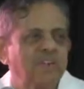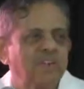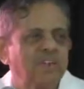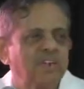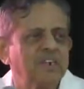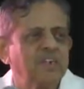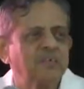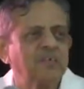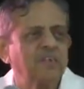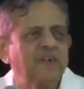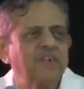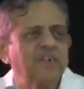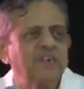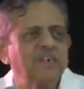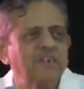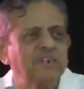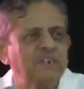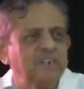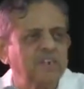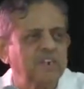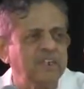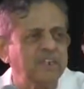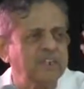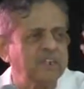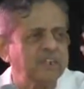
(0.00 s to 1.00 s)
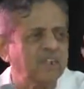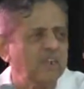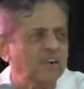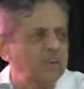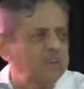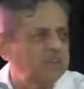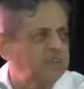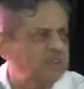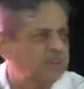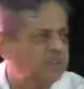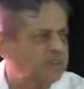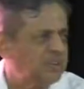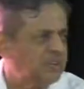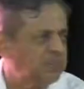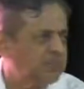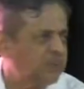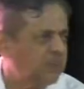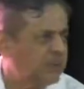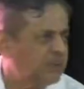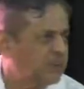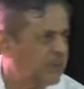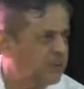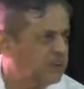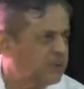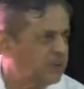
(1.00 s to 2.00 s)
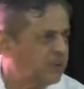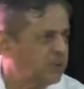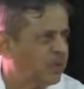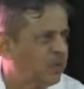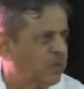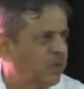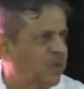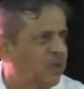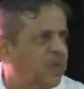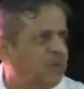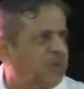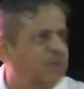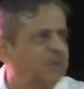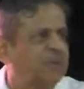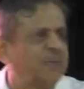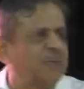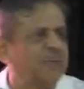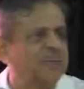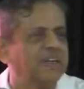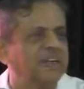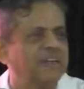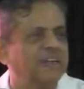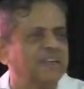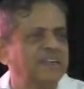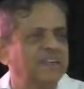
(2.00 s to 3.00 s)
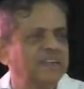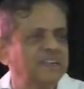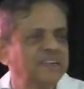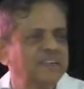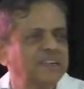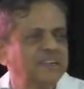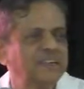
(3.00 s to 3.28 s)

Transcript: It is very easy. Asuri sampada takes you down automatically.